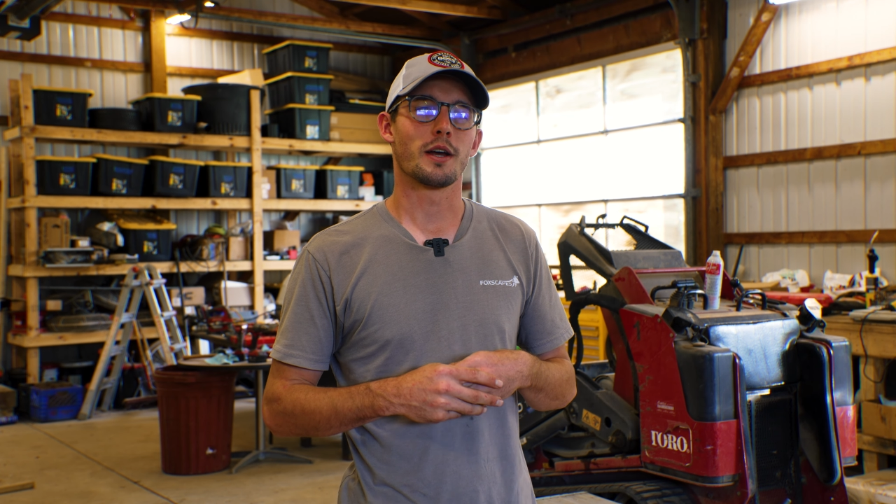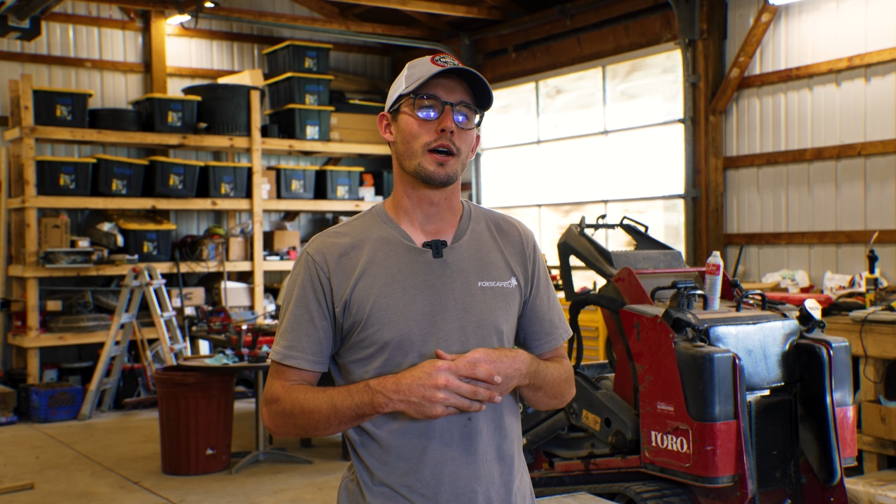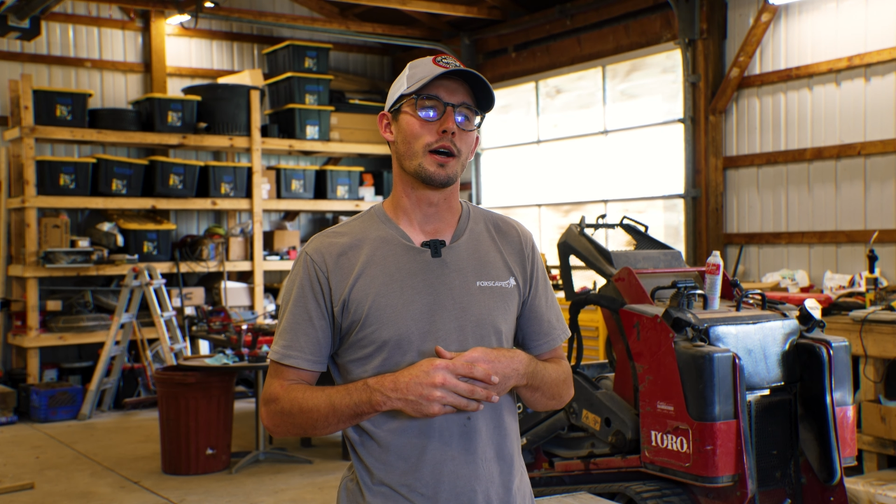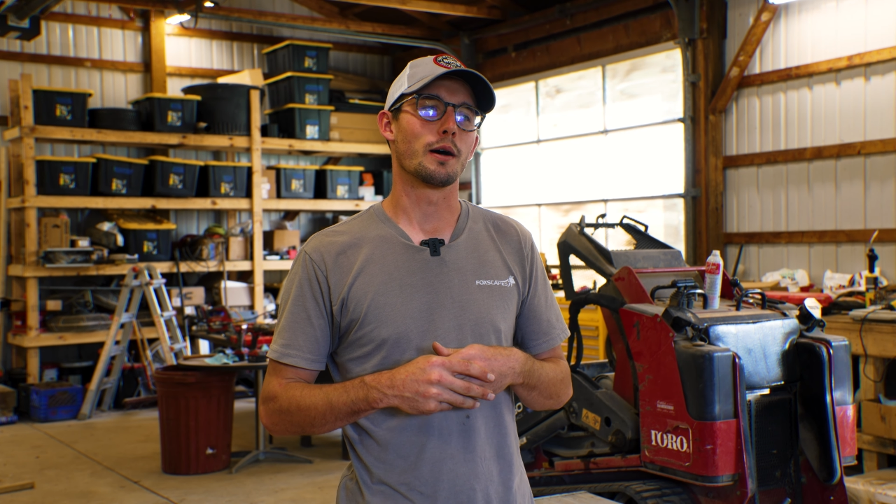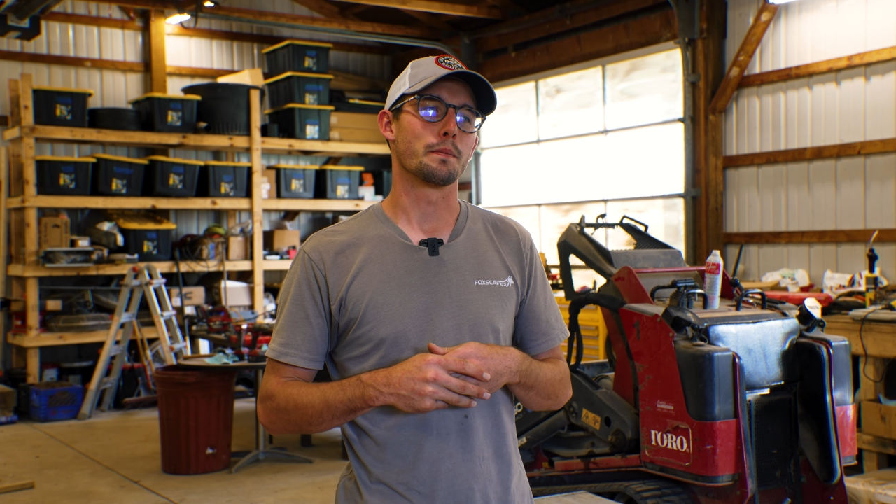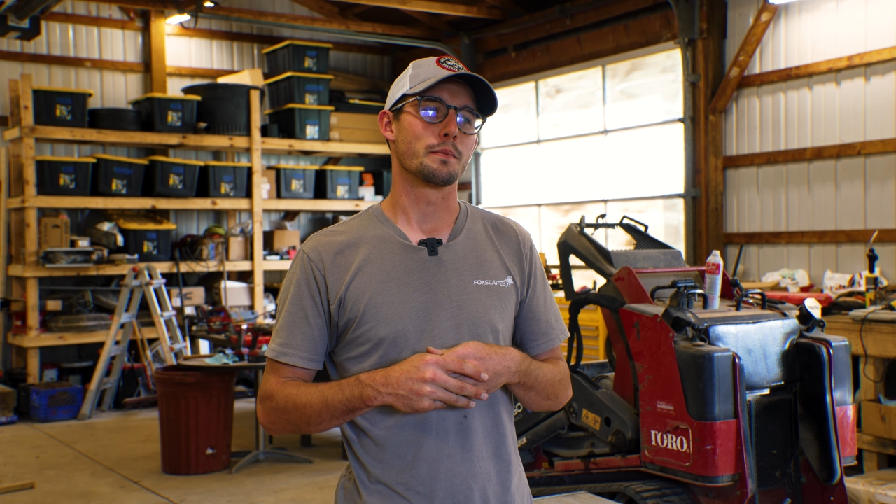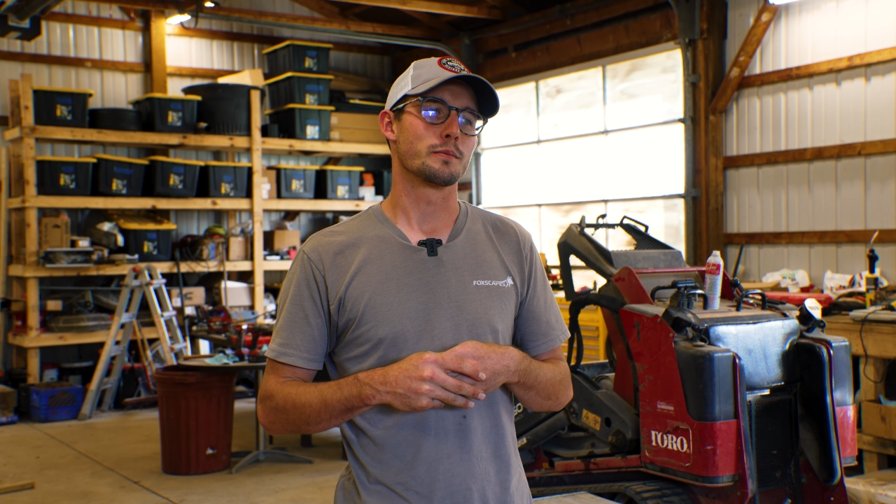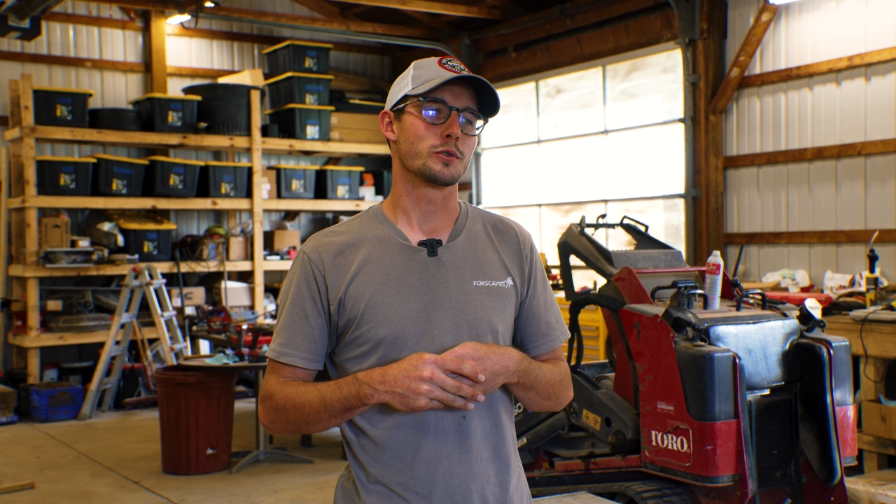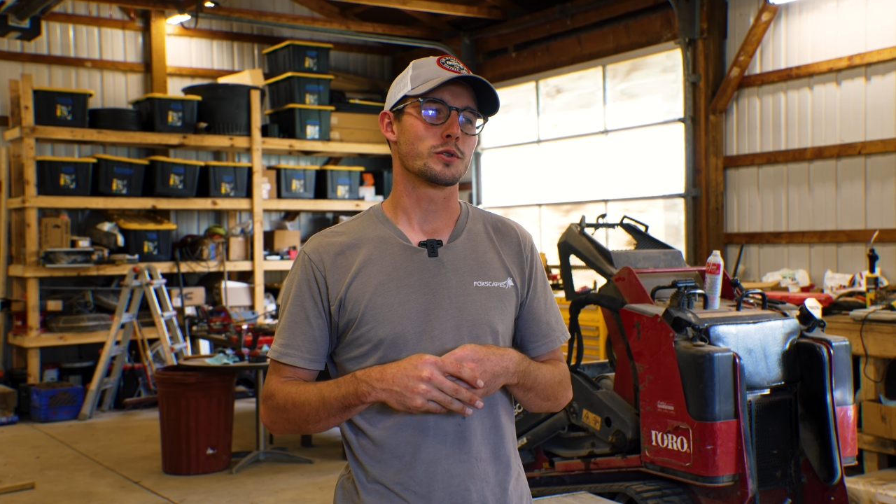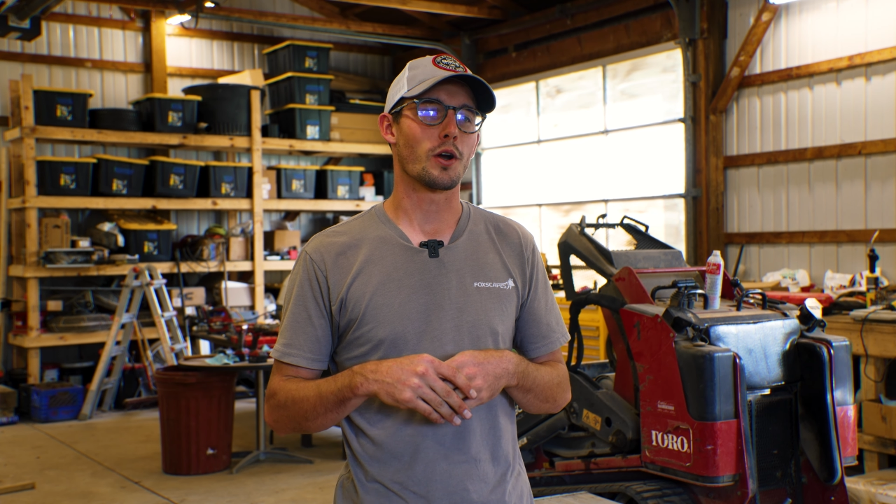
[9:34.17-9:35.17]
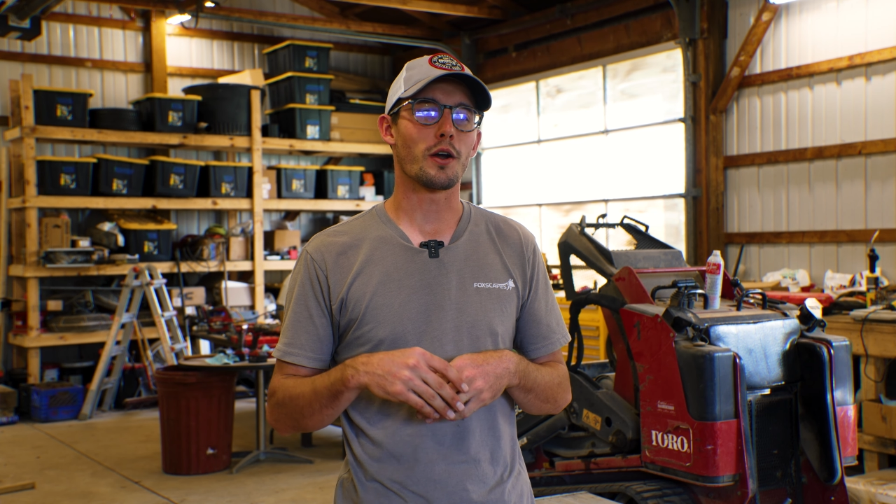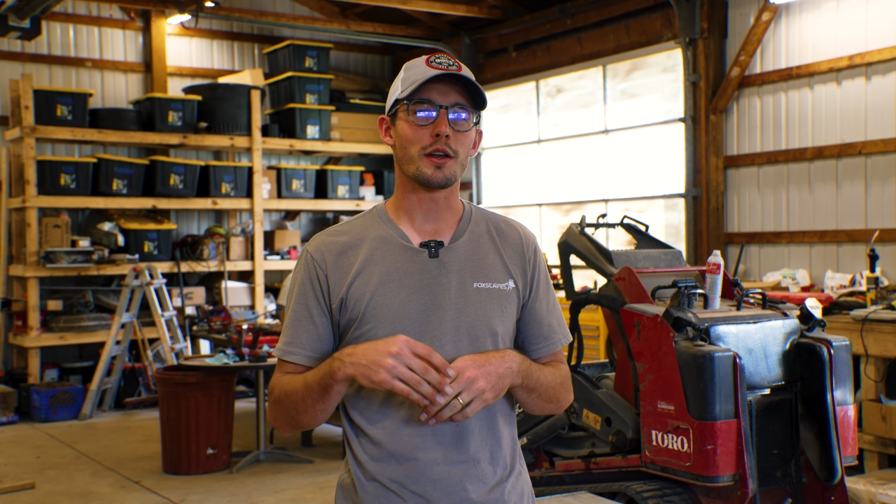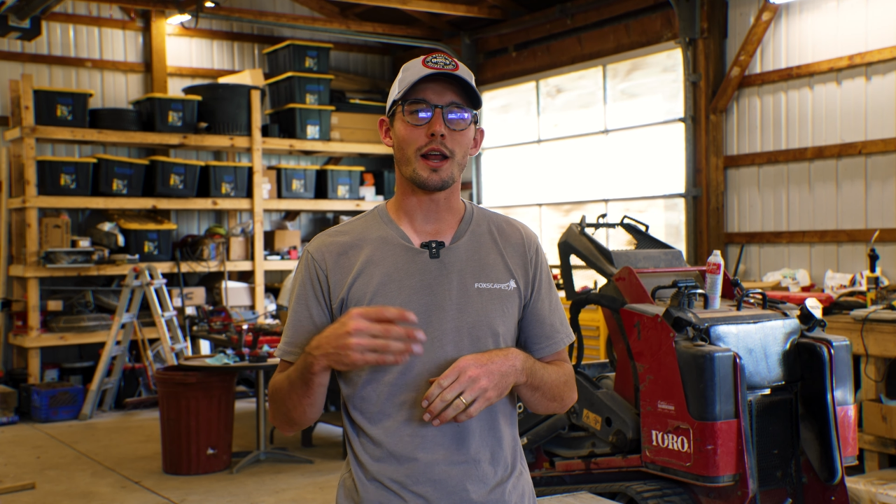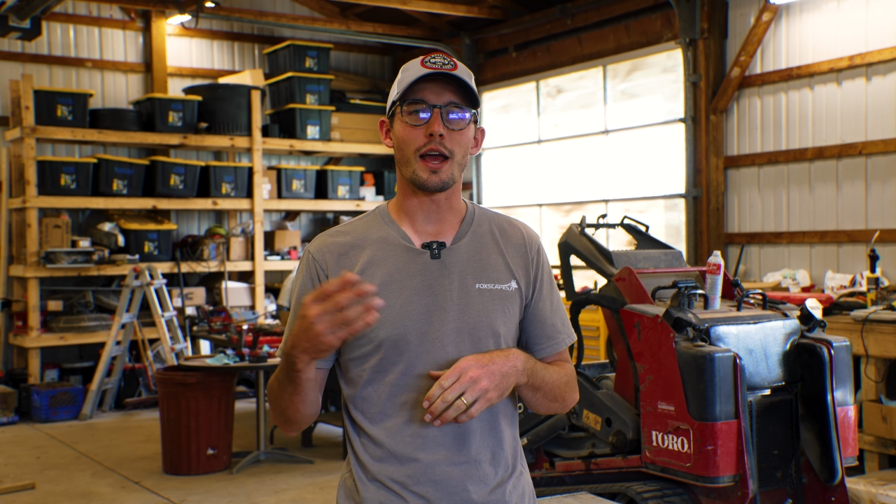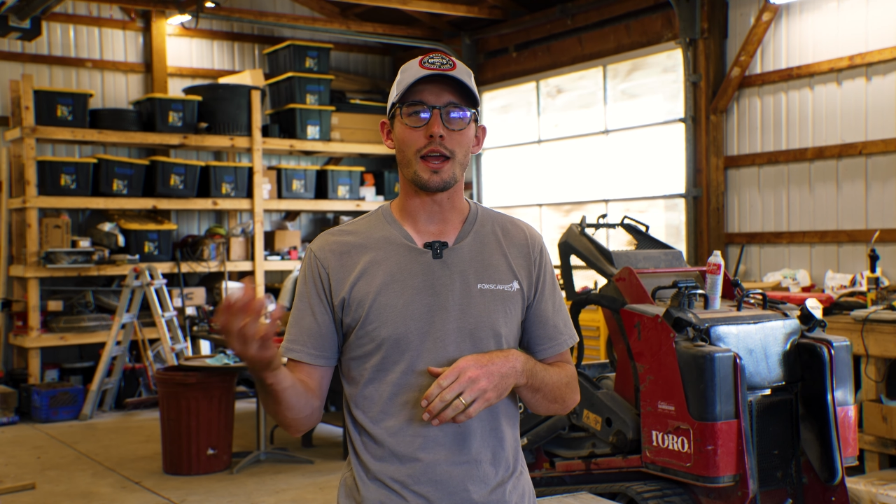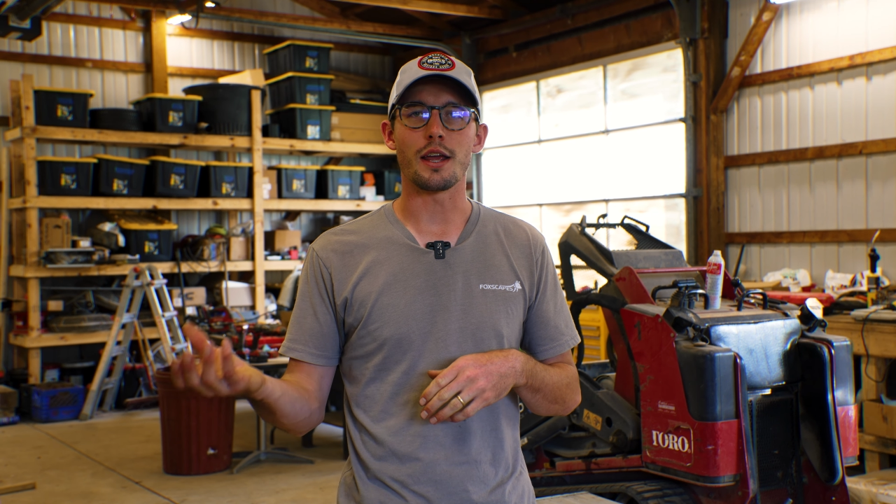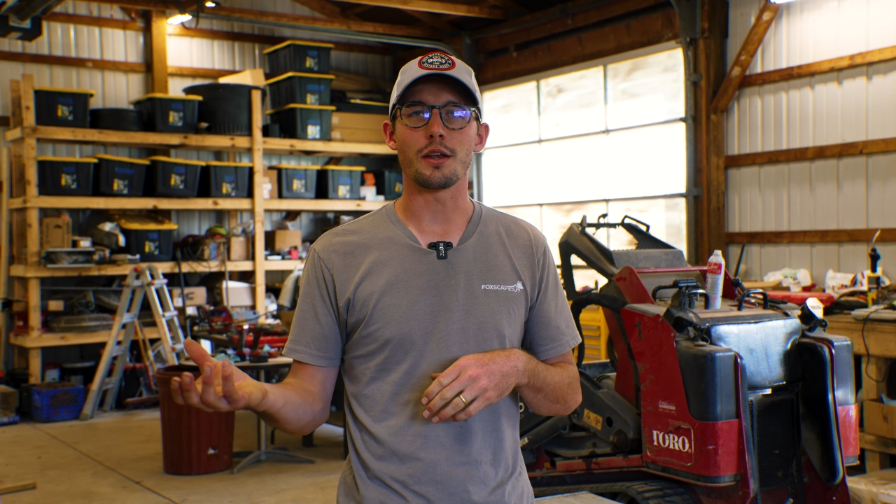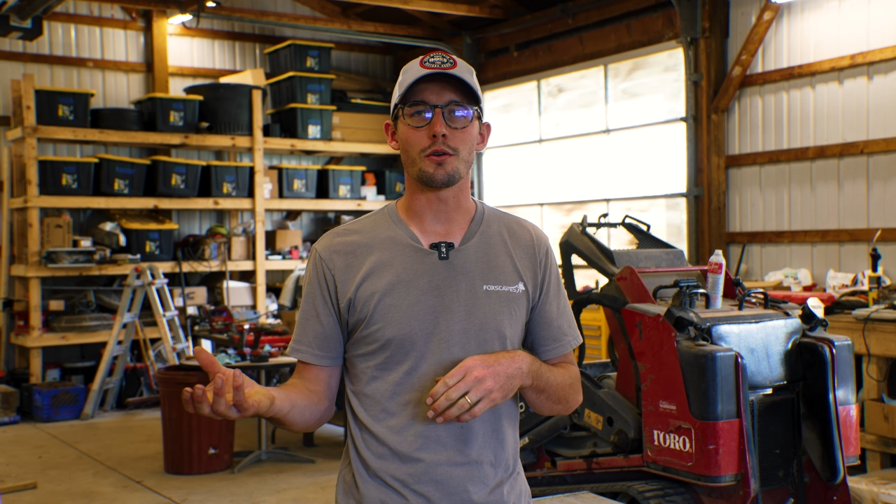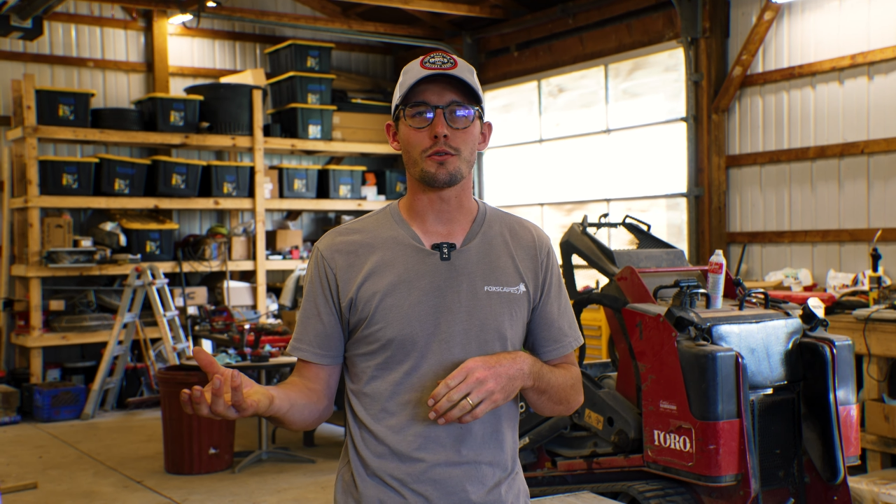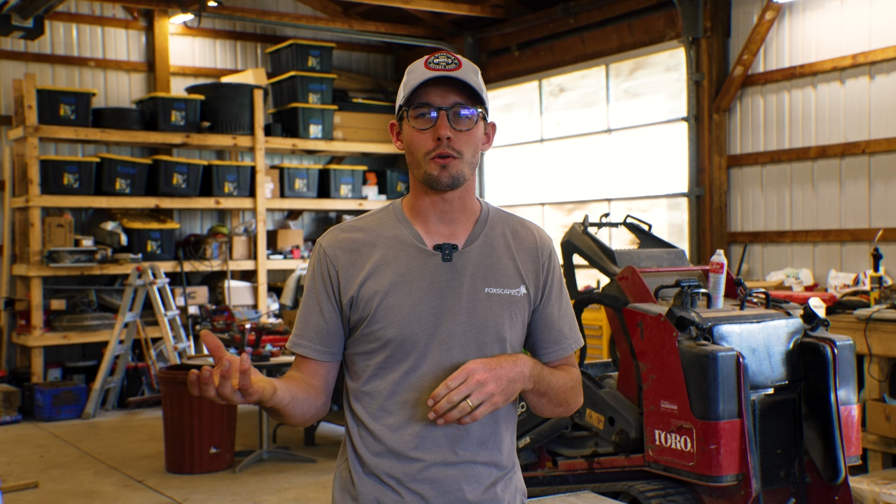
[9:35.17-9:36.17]
Um, starting at eight
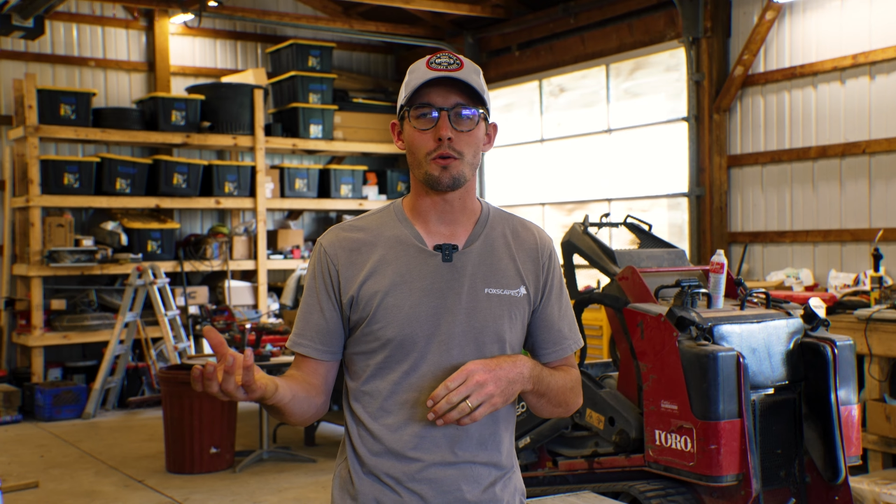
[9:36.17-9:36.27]
years